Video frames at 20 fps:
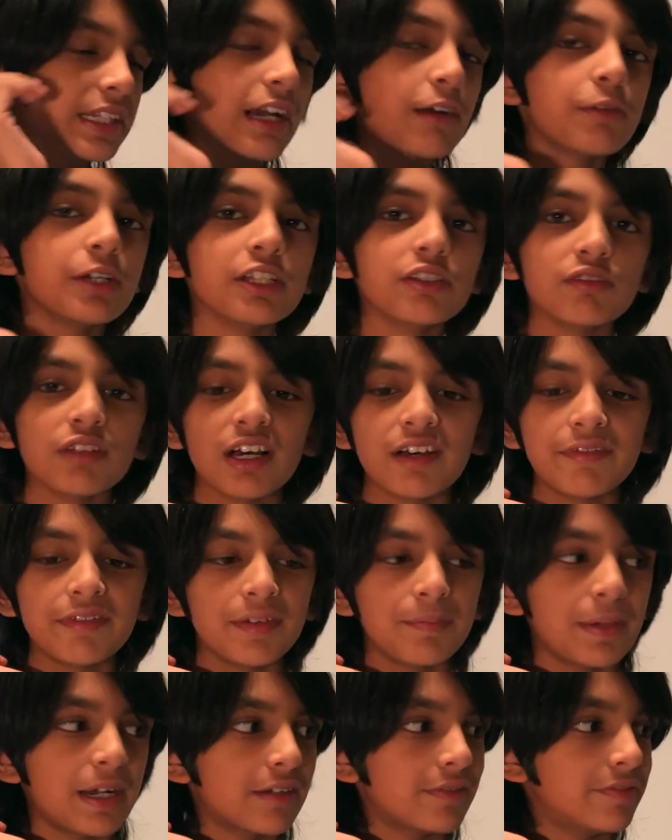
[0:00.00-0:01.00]
that we love
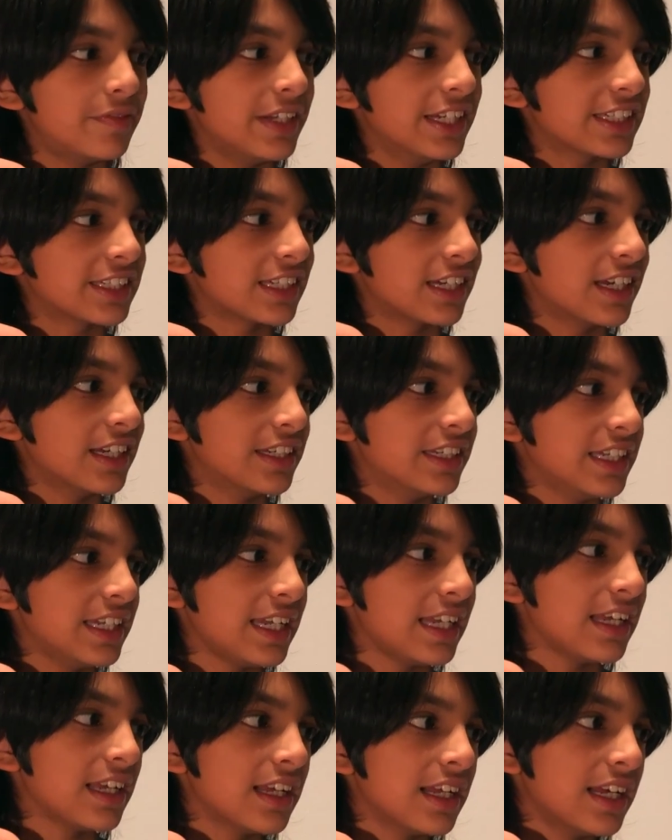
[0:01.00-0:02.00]
about Face
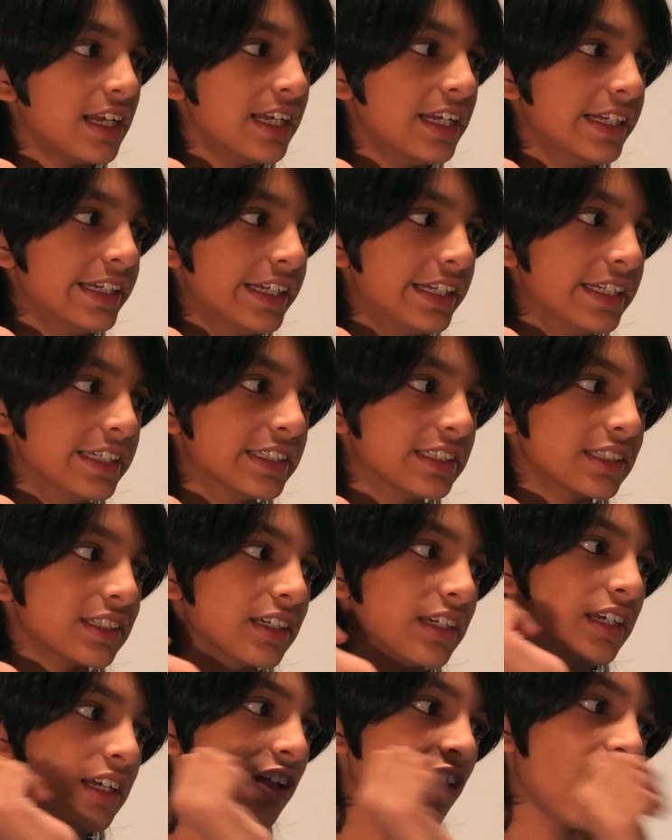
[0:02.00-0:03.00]
ID is
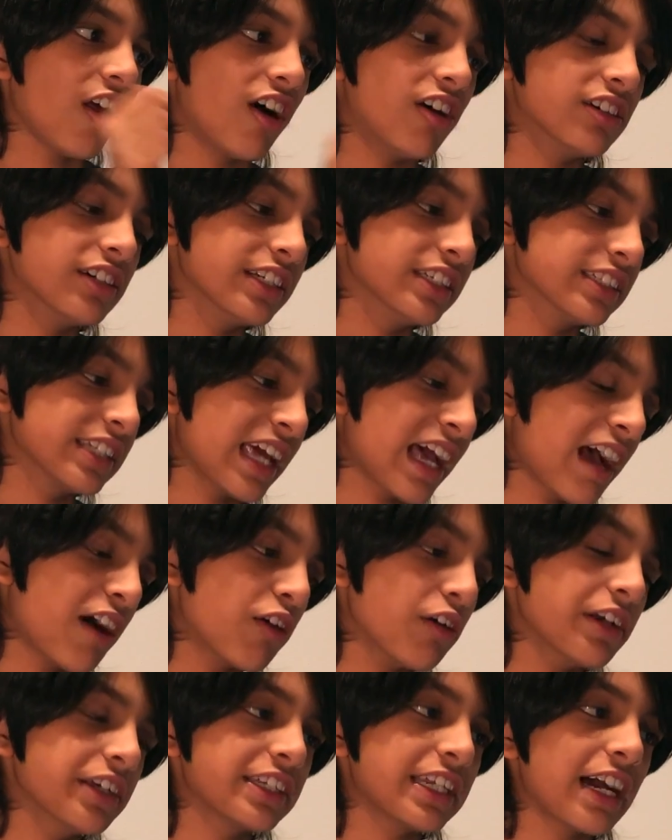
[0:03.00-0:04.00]

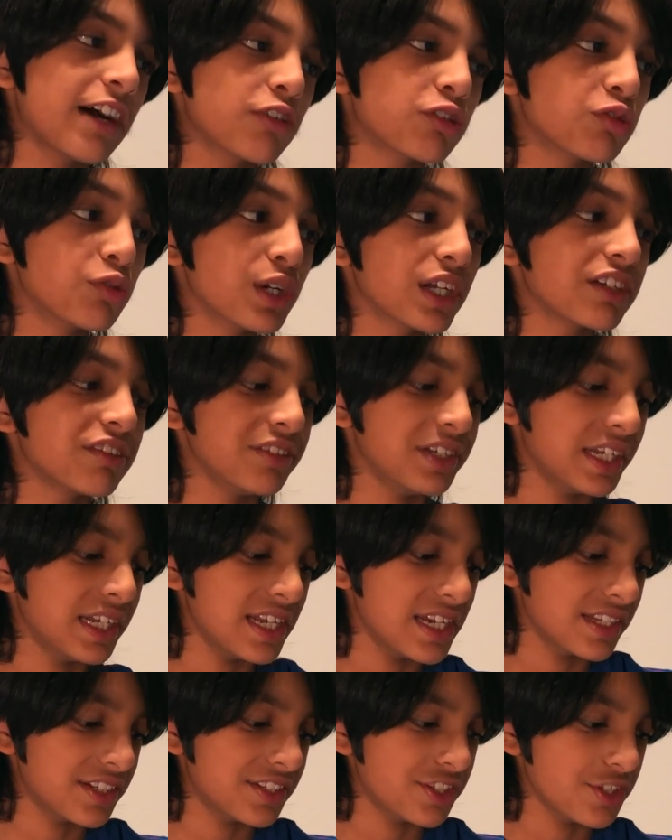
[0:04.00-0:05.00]
how quickly
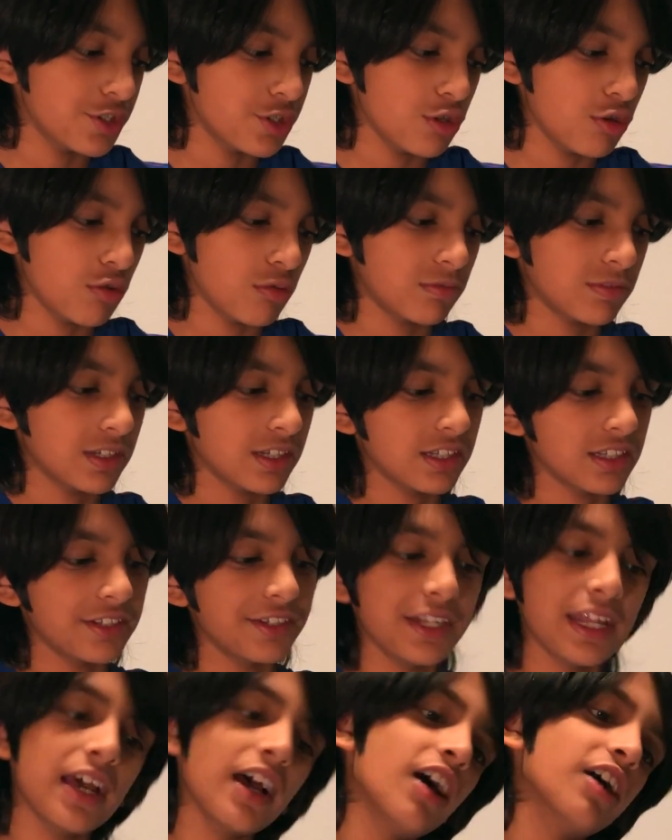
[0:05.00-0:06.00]
it is to do.
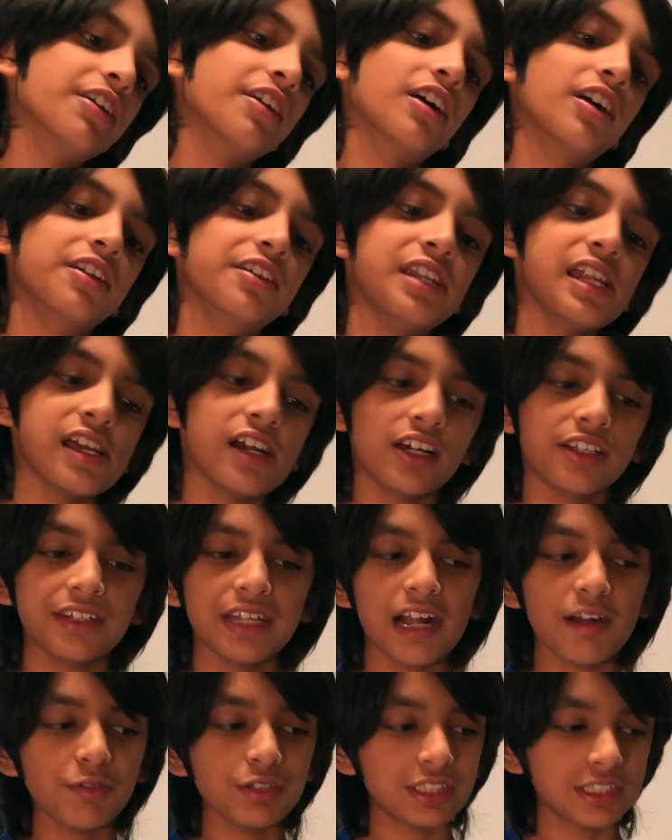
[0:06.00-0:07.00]
And
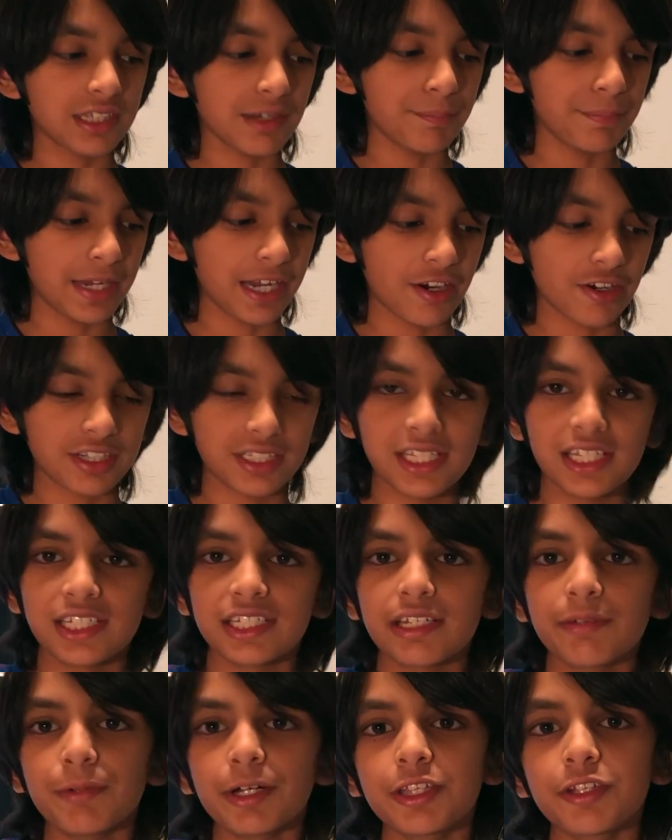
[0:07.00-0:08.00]
now let's compare it to
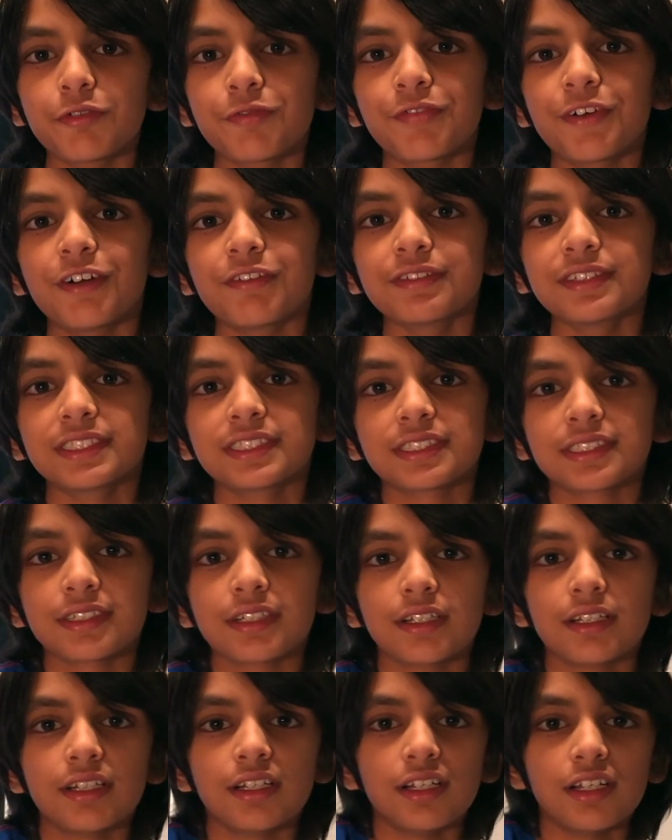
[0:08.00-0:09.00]
some other phones.
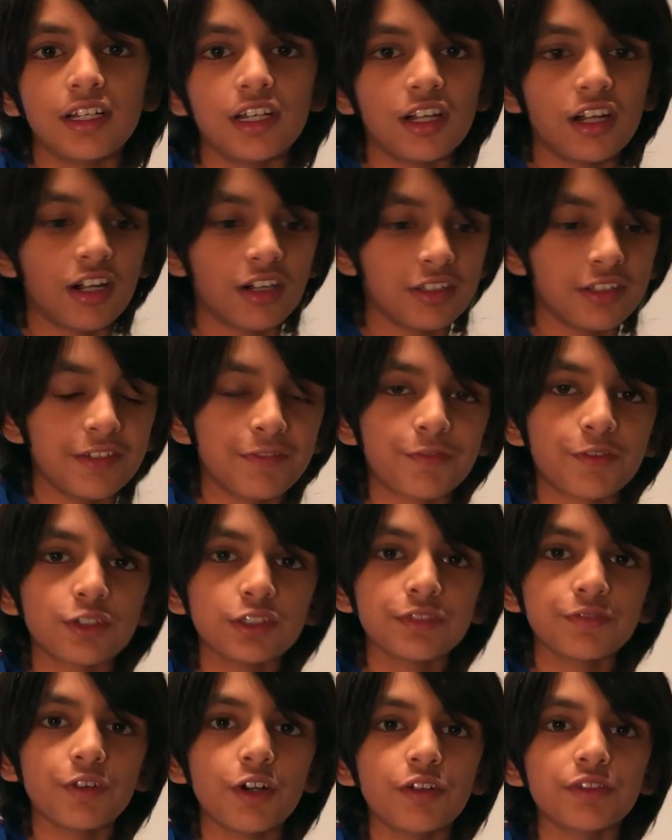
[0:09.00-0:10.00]
The
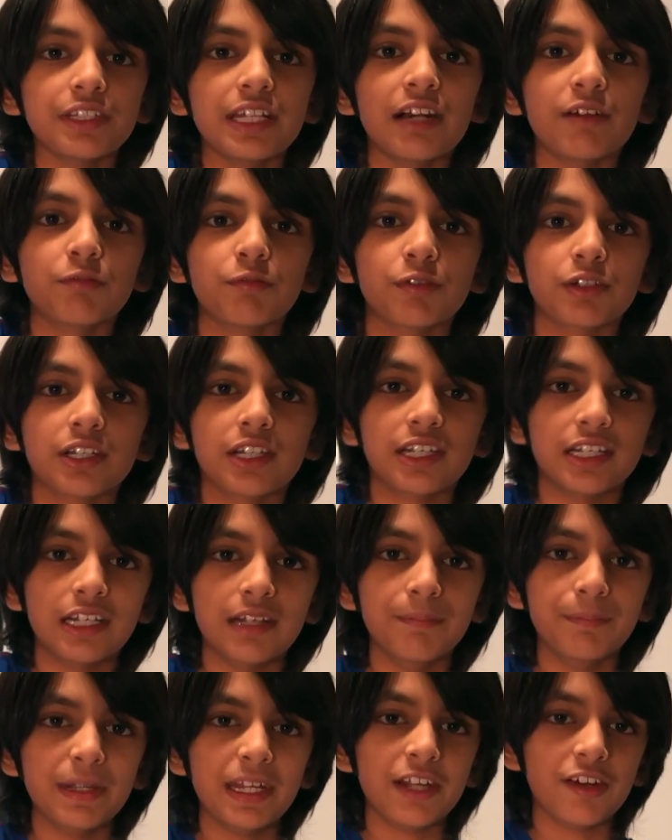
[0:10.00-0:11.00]
first phone that we're going
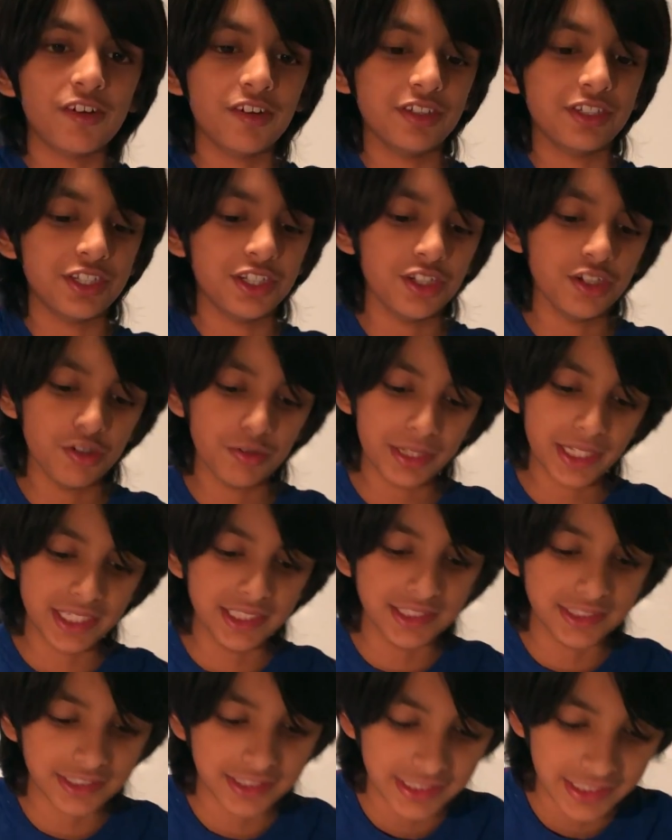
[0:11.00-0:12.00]
to compare it to
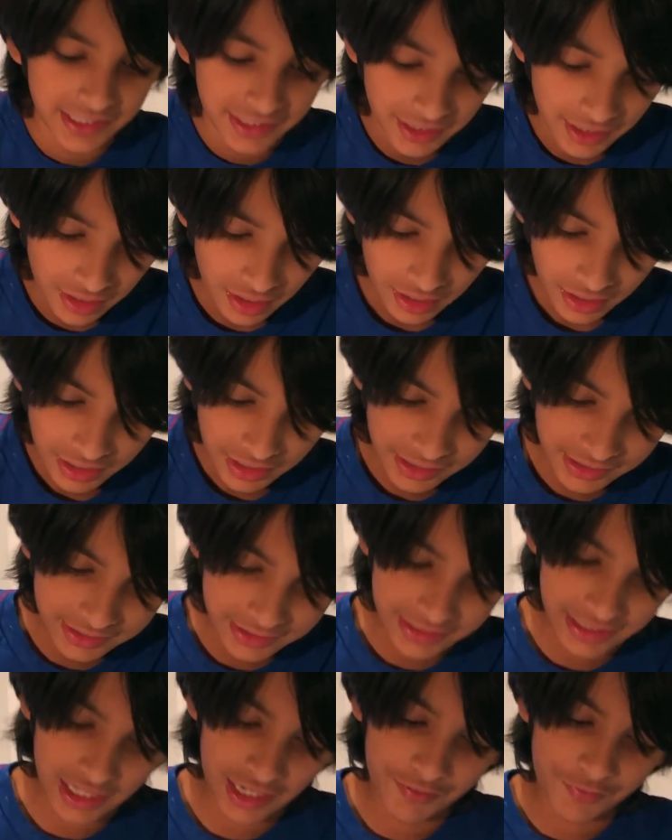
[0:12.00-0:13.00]
is the
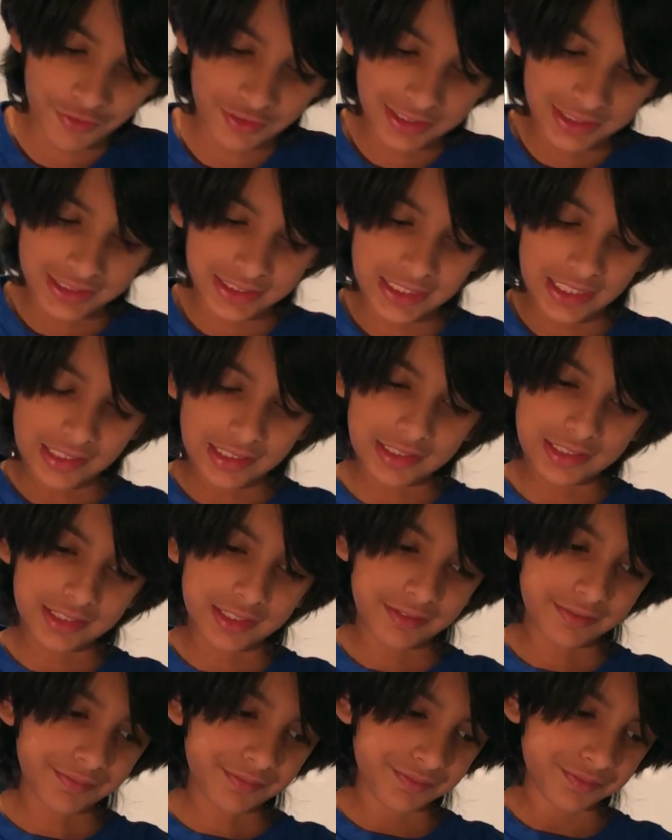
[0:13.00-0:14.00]
iPhone
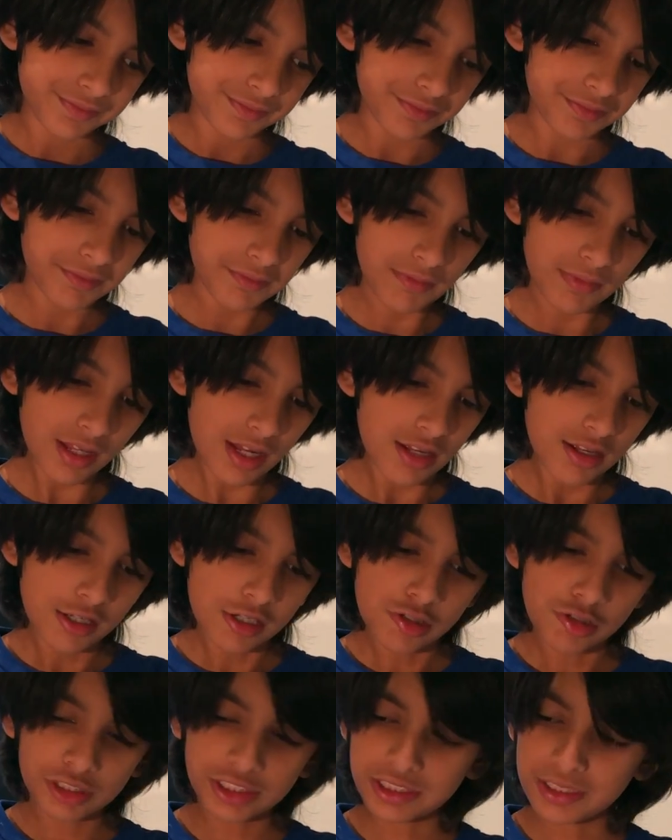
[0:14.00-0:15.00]
6.
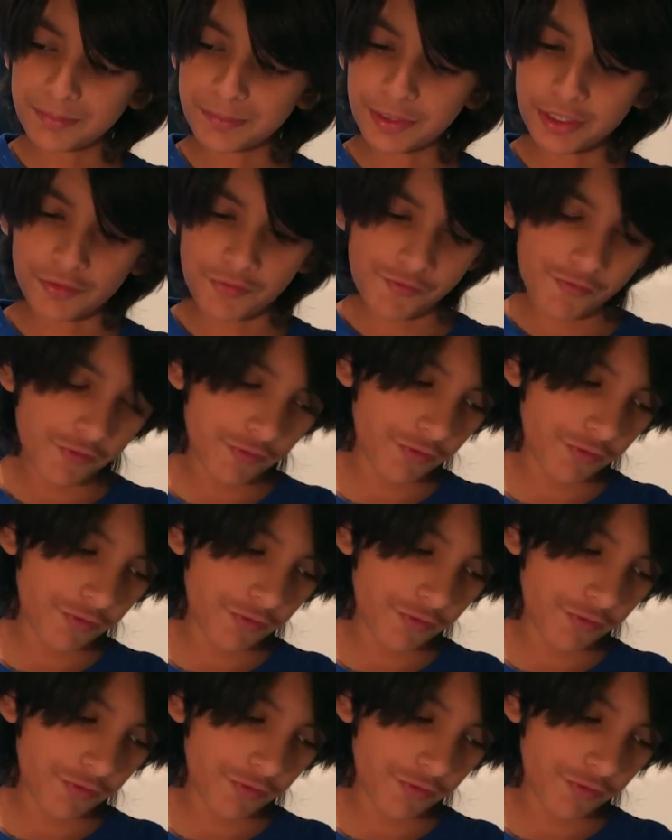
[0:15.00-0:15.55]
Let's compare